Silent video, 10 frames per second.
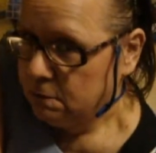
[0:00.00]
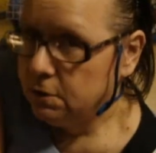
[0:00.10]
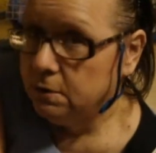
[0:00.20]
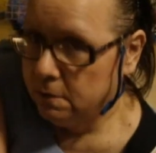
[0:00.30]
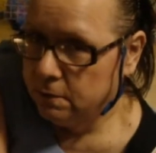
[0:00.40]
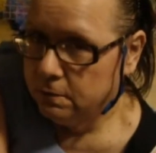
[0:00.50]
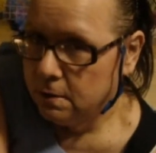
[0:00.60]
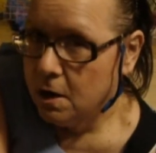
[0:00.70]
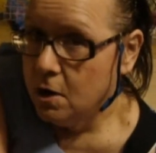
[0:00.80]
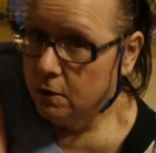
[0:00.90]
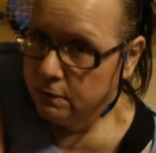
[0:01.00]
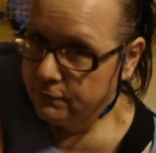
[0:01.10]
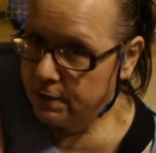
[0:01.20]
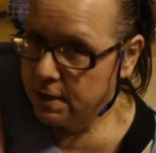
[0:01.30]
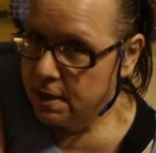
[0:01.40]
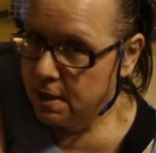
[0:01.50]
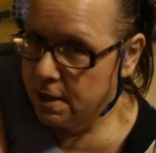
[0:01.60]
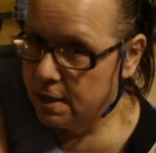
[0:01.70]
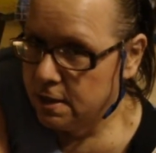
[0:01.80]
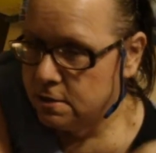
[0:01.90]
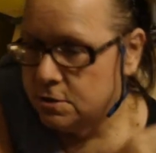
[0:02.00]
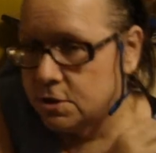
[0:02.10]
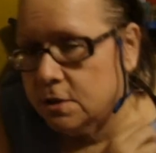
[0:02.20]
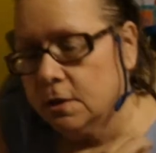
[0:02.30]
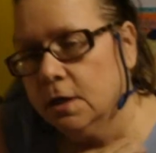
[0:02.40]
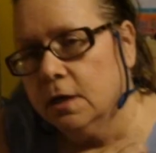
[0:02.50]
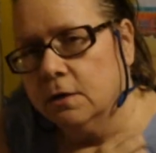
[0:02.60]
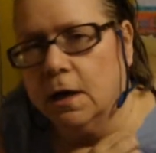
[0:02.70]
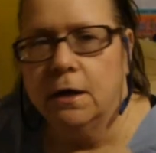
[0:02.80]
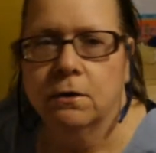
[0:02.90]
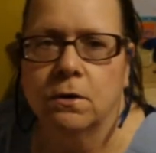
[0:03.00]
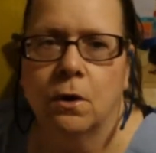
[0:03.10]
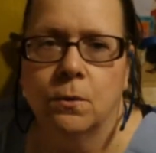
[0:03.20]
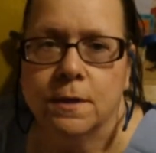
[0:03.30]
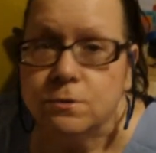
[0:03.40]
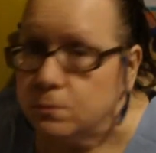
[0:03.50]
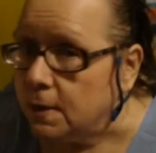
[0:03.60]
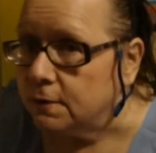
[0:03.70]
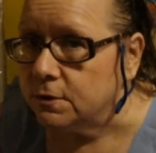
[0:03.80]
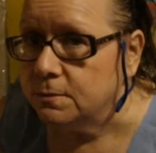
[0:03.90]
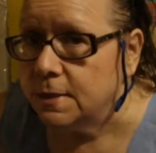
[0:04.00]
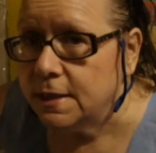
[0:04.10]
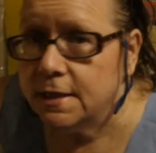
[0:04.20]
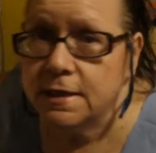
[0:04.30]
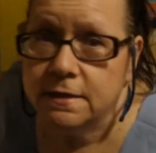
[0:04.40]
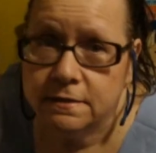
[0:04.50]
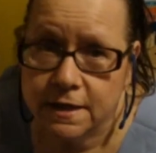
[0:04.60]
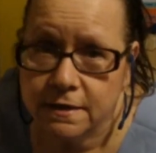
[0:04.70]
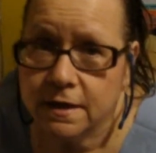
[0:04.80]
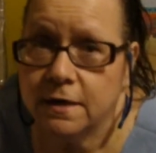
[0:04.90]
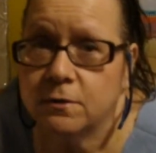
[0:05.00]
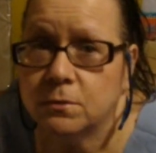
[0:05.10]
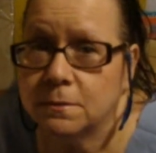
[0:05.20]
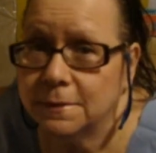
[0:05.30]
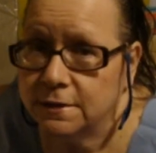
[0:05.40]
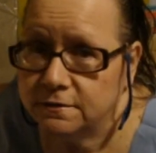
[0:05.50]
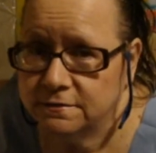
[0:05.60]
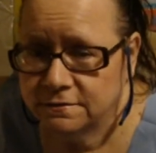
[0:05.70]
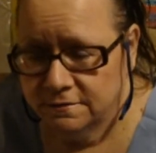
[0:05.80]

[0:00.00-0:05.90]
you know, off the edge. I don't always want to be that kind of woman.